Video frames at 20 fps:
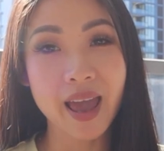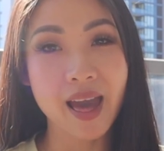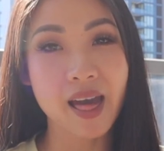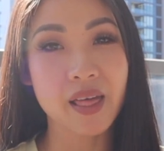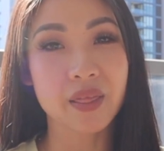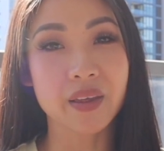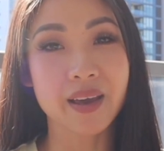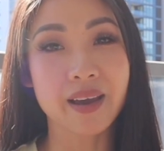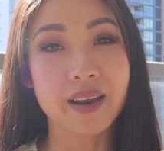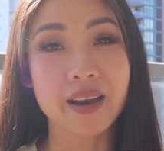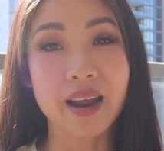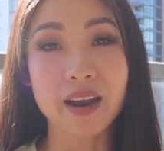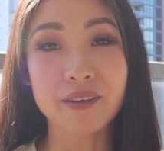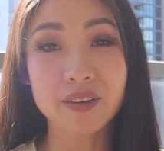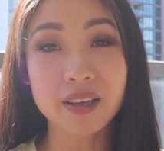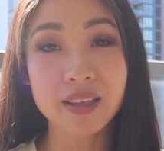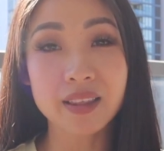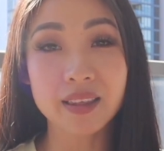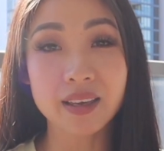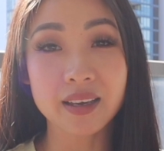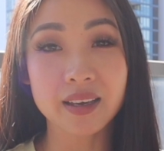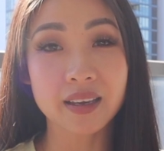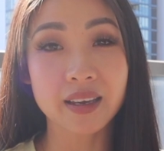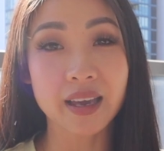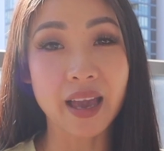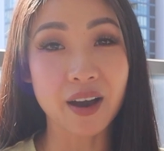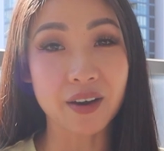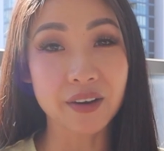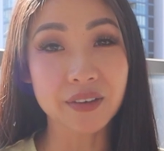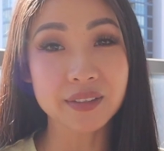and then
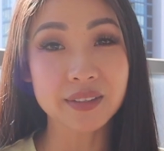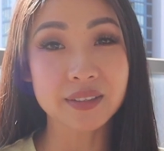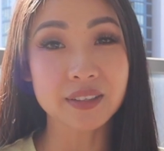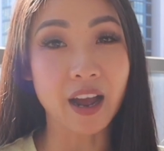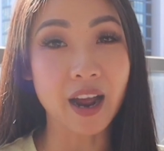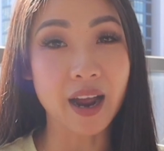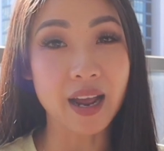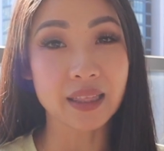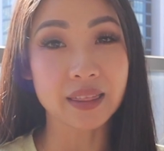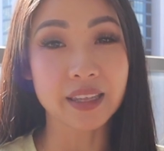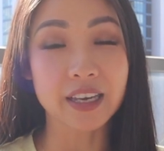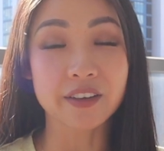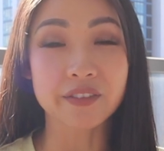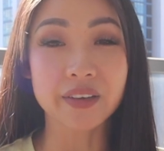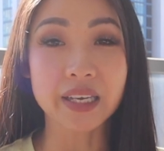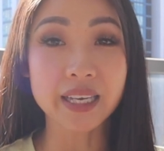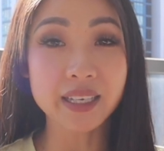everything else I leave